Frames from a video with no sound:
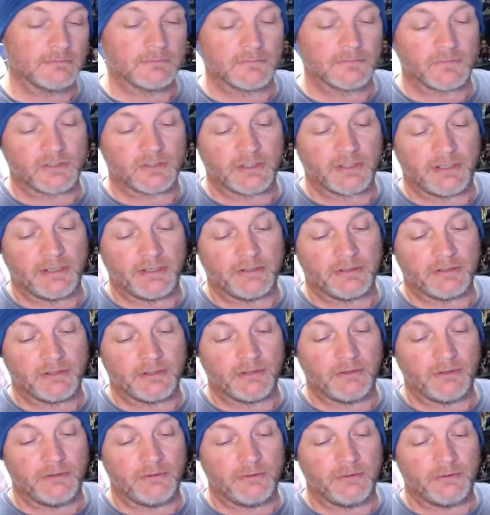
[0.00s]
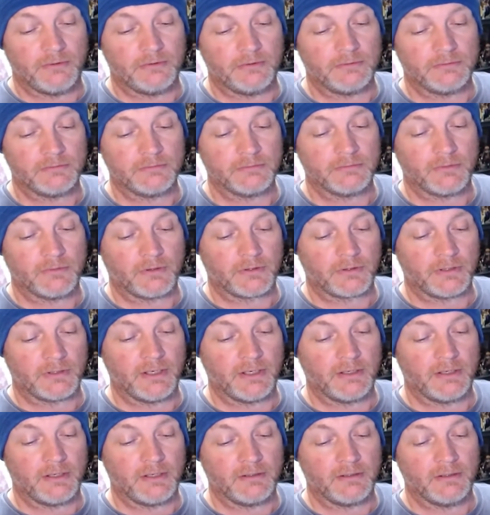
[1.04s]
see, 2,
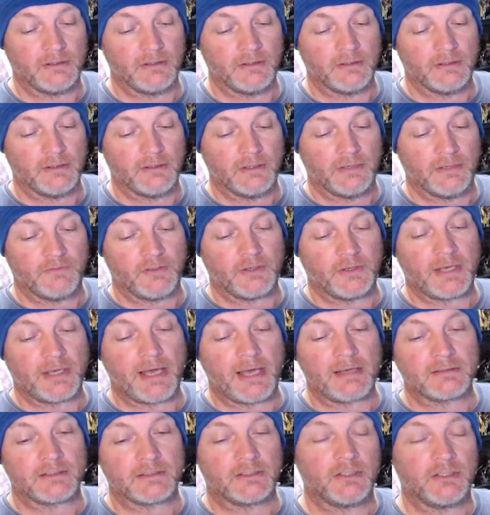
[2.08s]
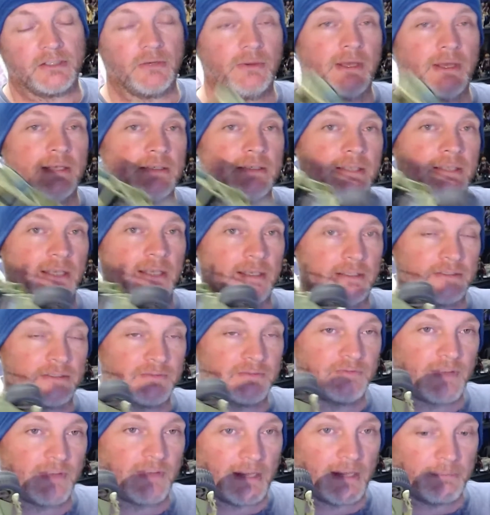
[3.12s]
3. If you count the 2 antennas,
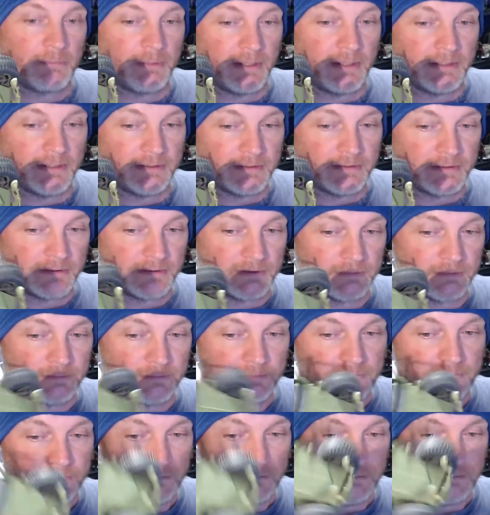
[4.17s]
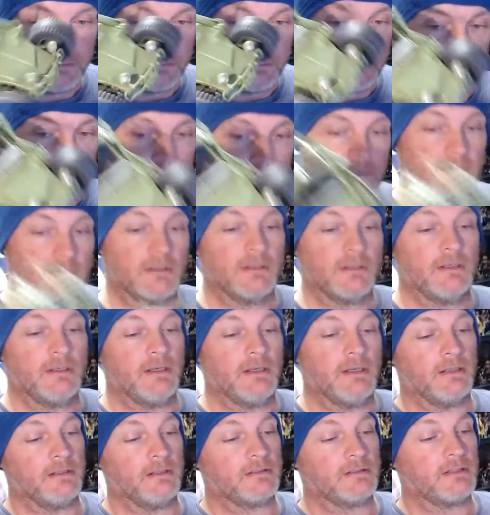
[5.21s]
5 pieces.
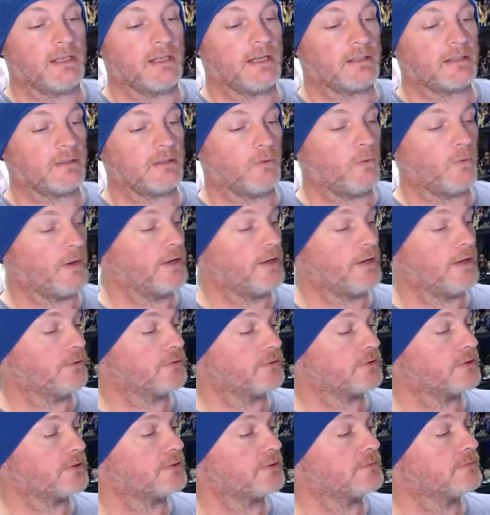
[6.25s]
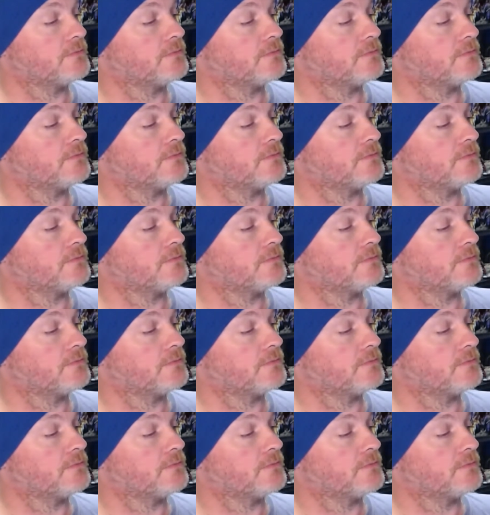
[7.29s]
And it looks like the wheels,